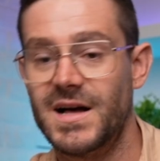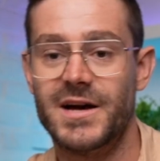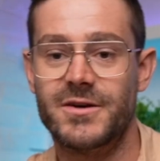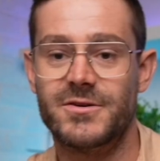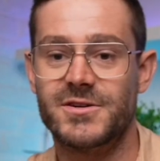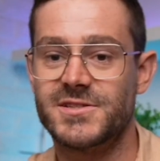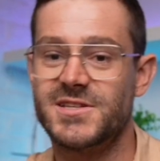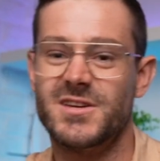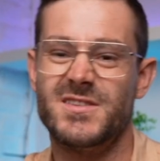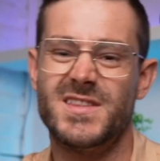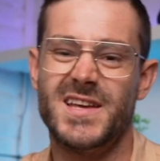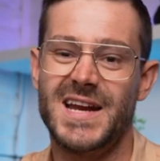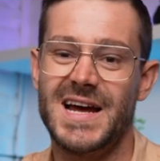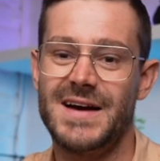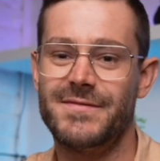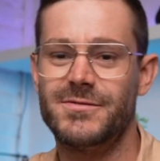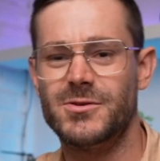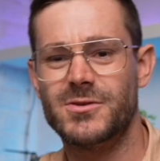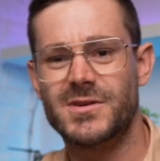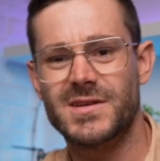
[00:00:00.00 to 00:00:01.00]
I also then
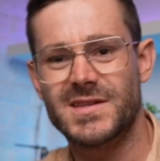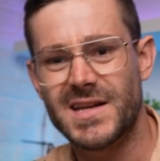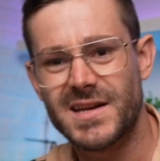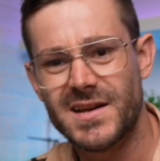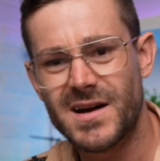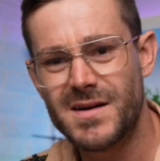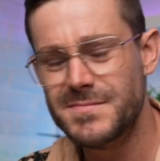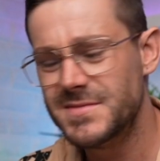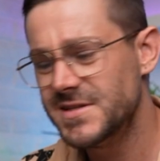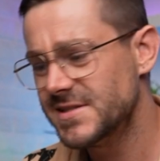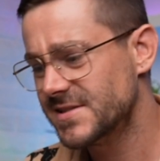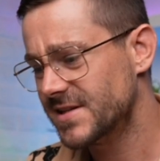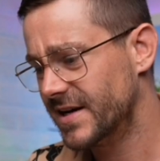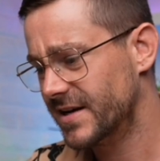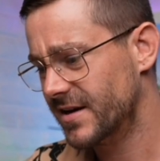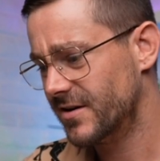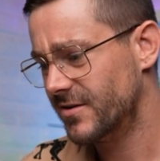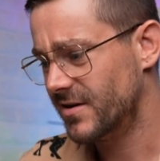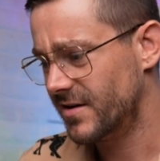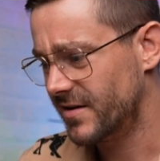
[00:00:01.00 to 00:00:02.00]
have a look at their numbers. I
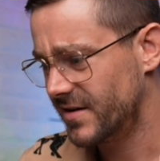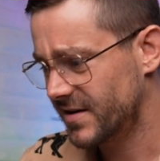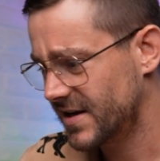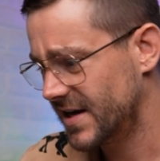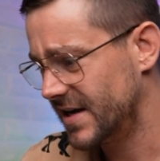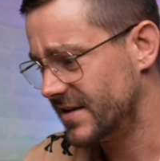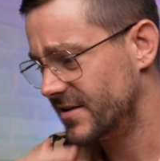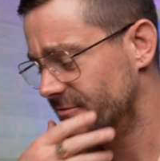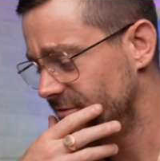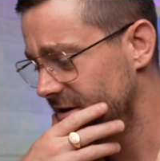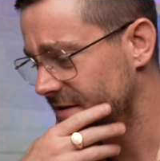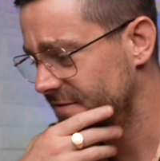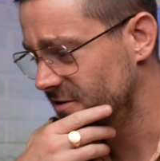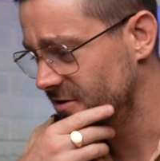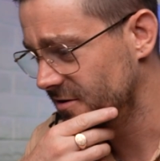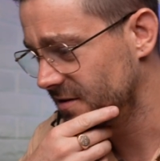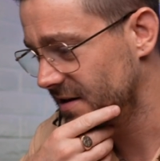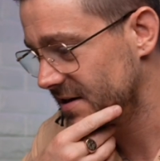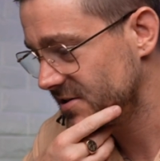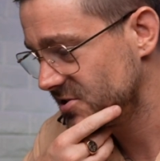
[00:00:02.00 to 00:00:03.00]
go, oh, okay, their
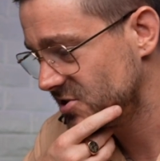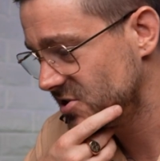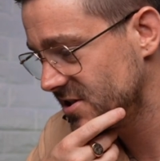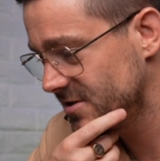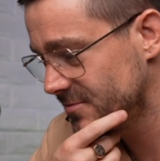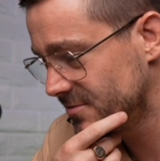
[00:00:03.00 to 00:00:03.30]
revenue last year